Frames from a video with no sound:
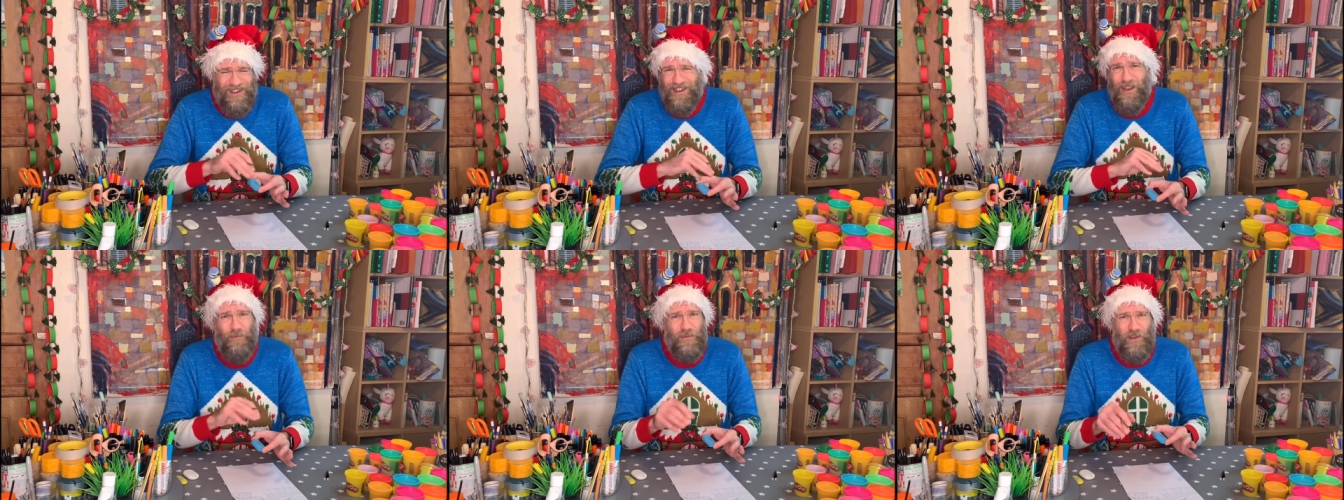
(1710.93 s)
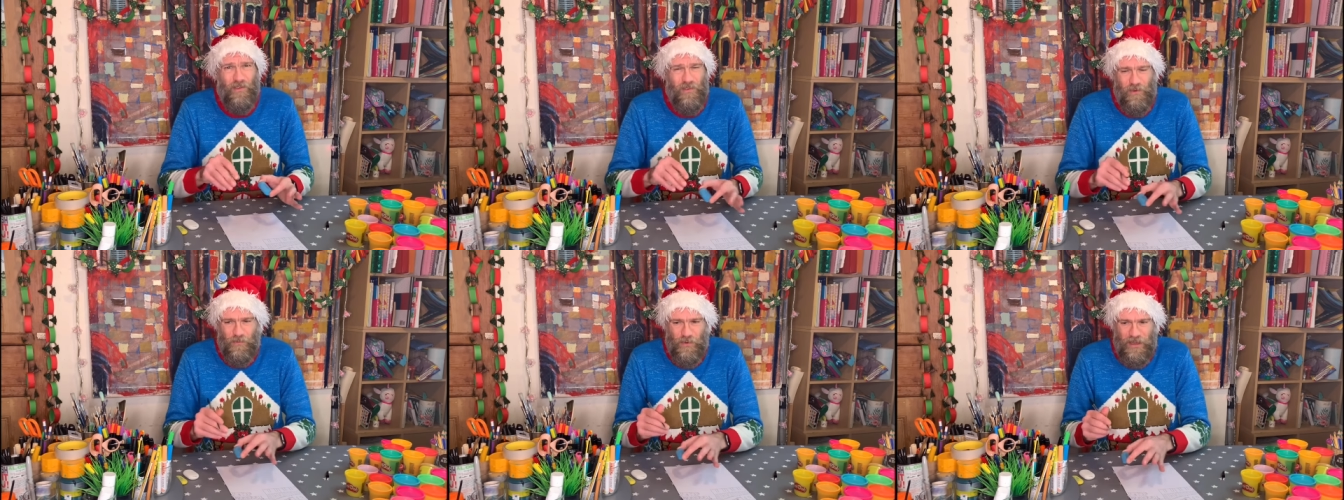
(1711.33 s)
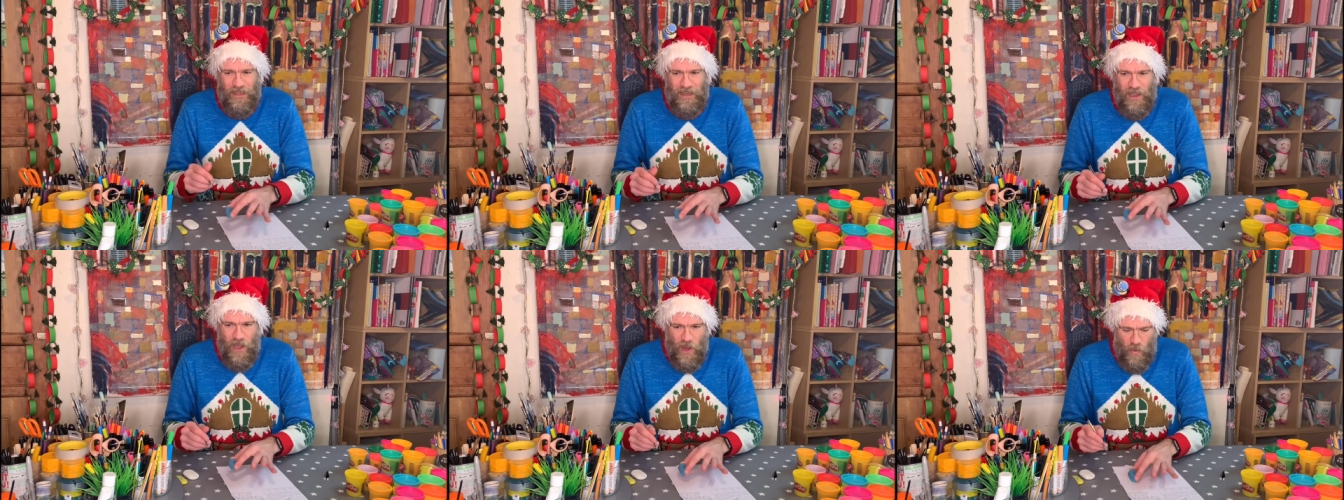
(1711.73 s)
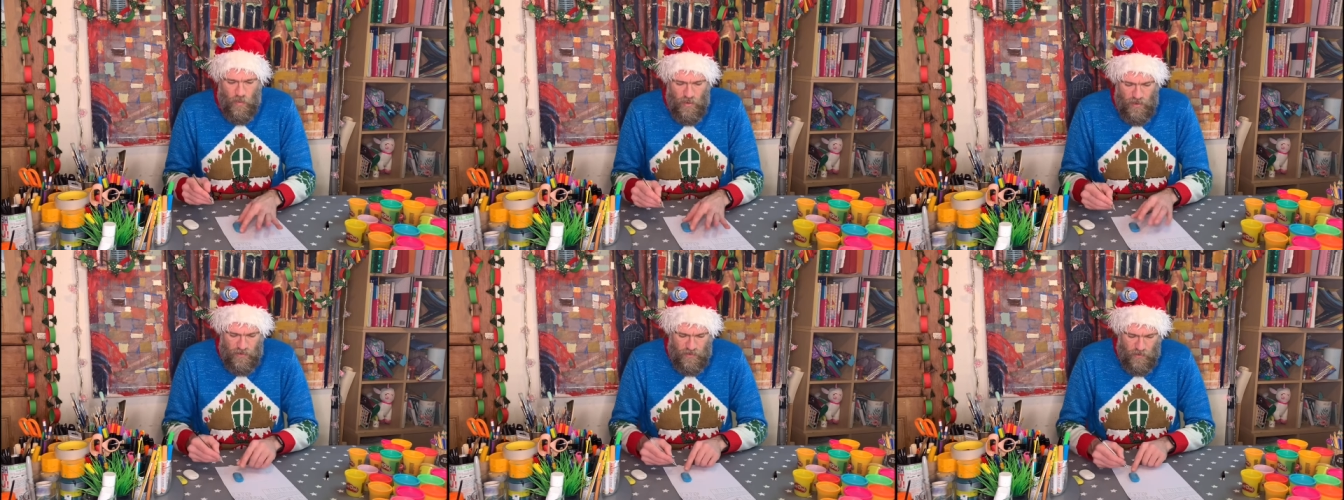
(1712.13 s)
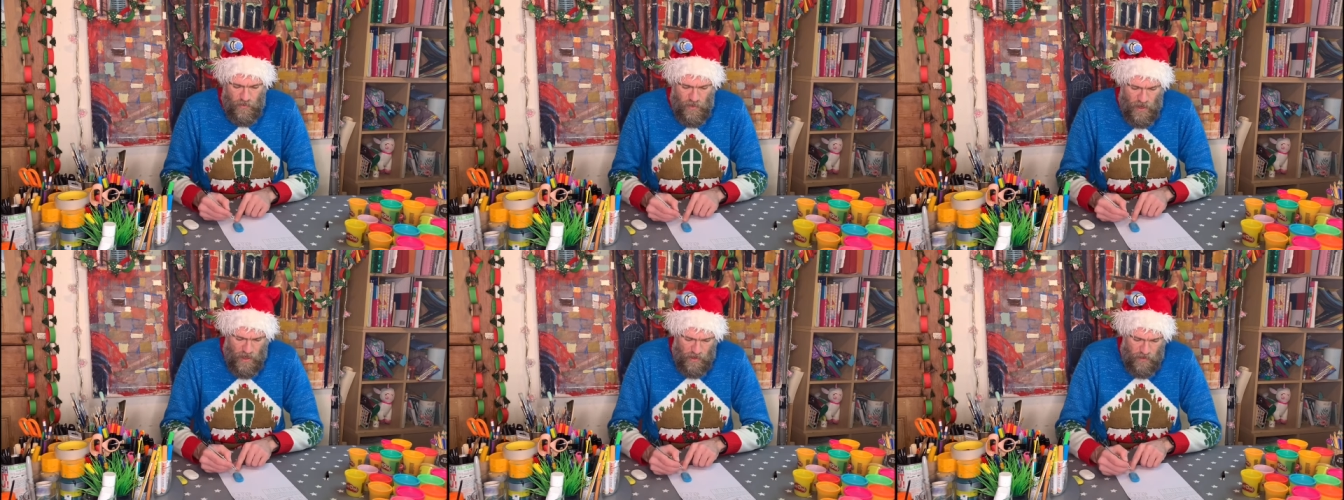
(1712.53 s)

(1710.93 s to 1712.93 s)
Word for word: comes off completely. What you do, you